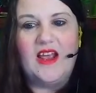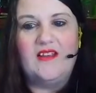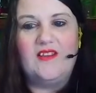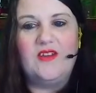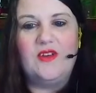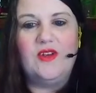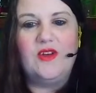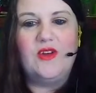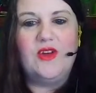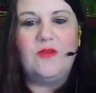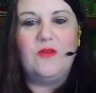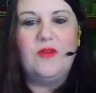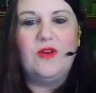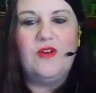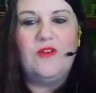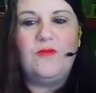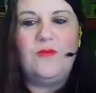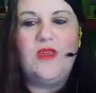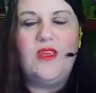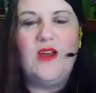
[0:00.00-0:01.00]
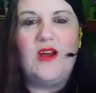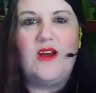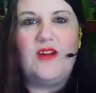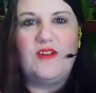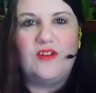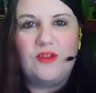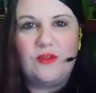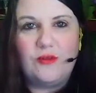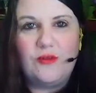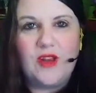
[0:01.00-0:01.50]
so you can move
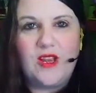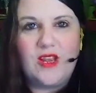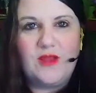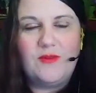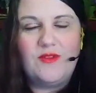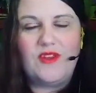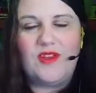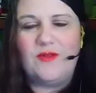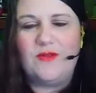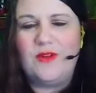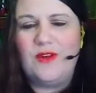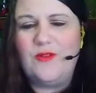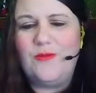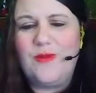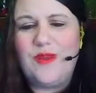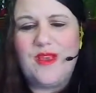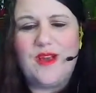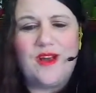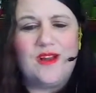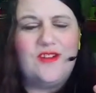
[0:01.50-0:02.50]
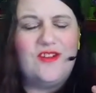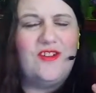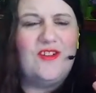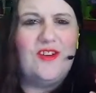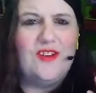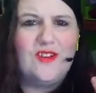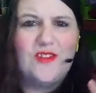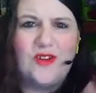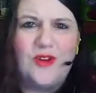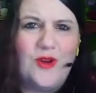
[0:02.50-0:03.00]
beyond dreams and move beyond
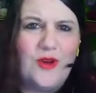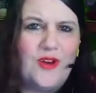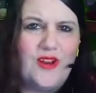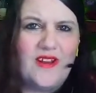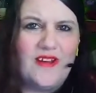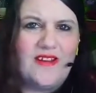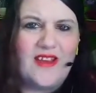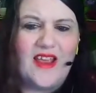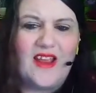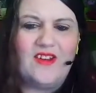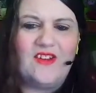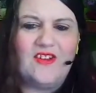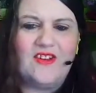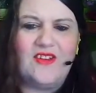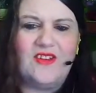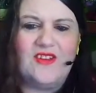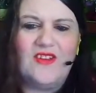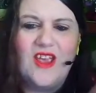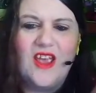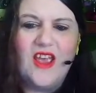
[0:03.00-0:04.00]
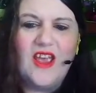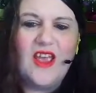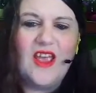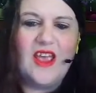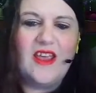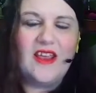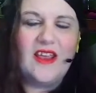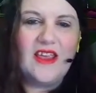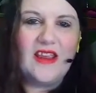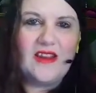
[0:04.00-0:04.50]
just good intentions
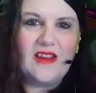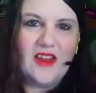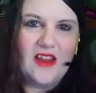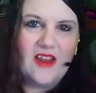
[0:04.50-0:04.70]
and get